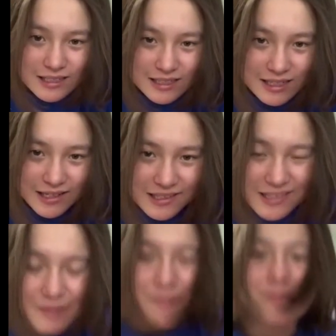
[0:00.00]

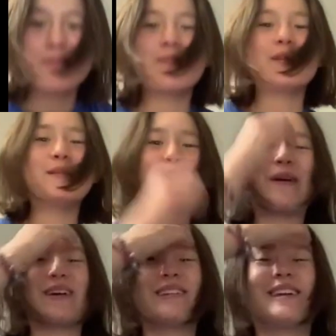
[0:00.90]
TSSB
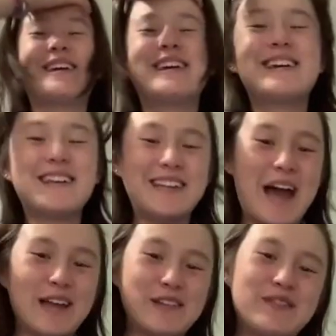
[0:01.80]
Boxing.
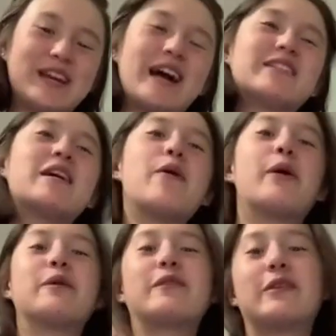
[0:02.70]
Yeah, so if you guys
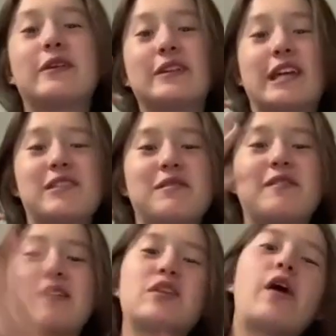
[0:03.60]
want a chance to
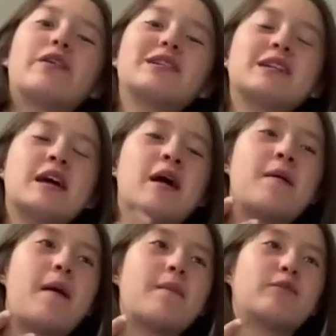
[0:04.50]
win $5,
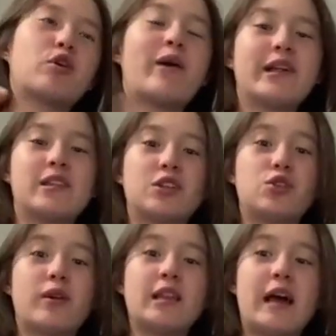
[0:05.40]
um, request
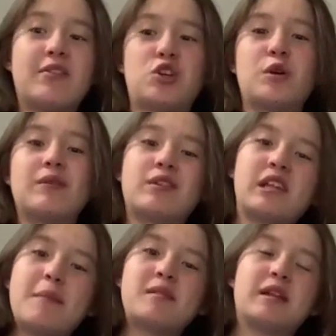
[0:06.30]
to join live to show one of your
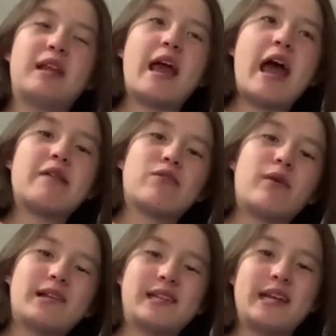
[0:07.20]
steps, and at the end,
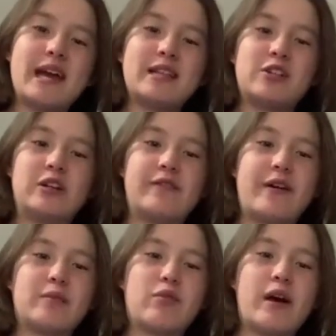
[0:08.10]
request again to show your
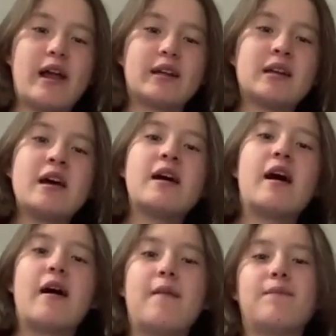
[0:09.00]
final product.
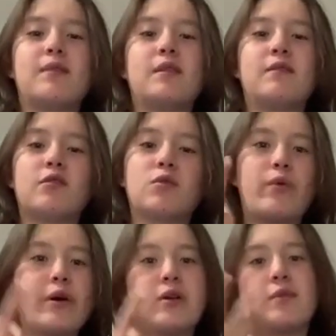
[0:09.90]
Um, for
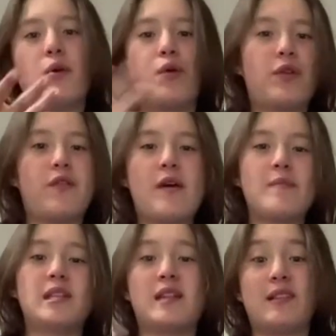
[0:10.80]
one or both of
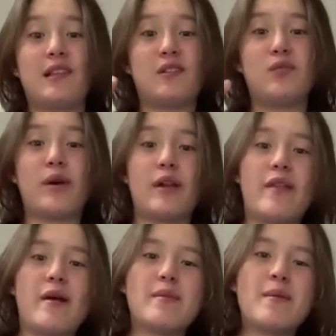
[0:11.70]
them, you should at least do one
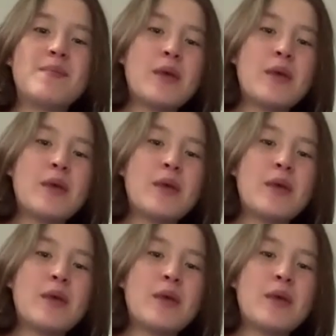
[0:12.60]
of them.